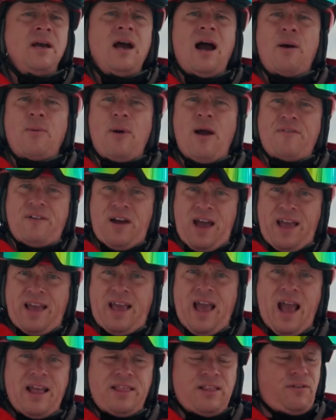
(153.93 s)
However,
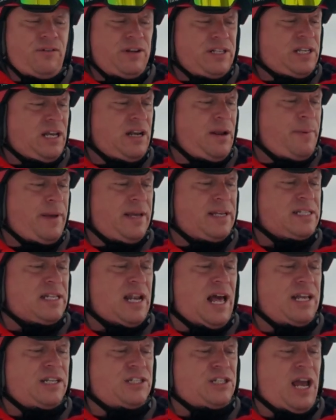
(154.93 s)
again, there is going to be a
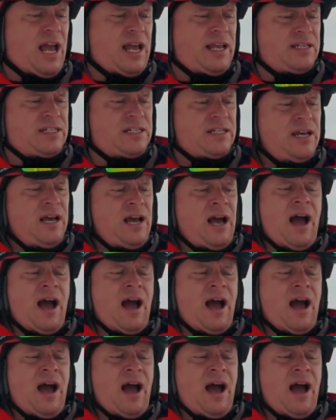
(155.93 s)
slight change.